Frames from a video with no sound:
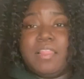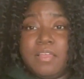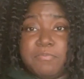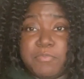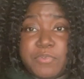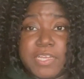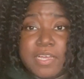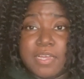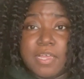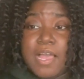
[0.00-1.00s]

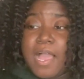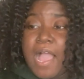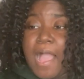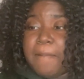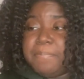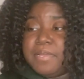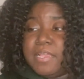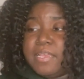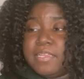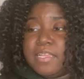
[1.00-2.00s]
moringa. I put
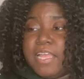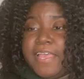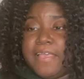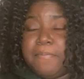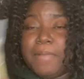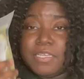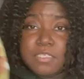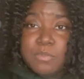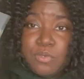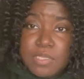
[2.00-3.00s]
it in my
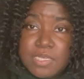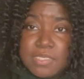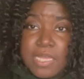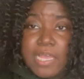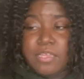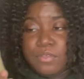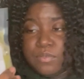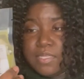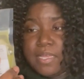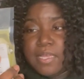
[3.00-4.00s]
smoothies. I
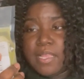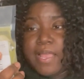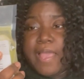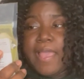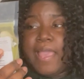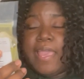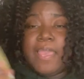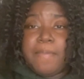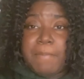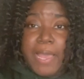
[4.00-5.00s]
use it
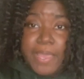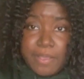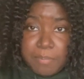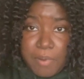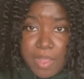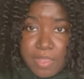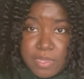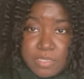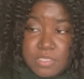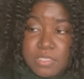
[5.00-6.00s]
in my hair
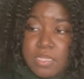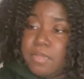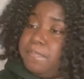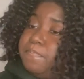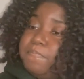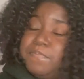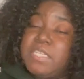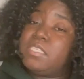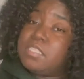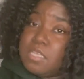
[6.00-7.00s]
products. This
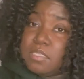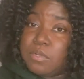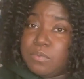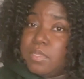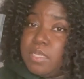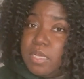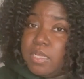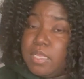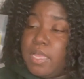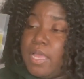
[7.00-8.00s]
is just a really
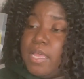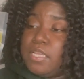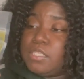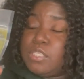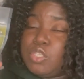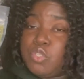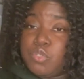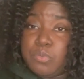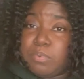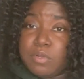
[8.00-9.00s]
good
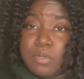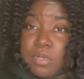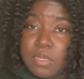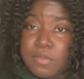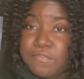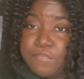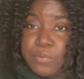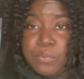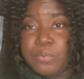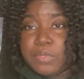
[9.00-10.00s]
super
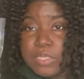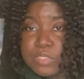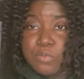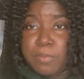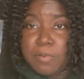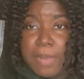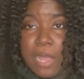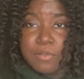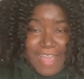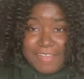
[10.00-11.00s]

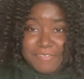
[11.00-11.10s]
powder.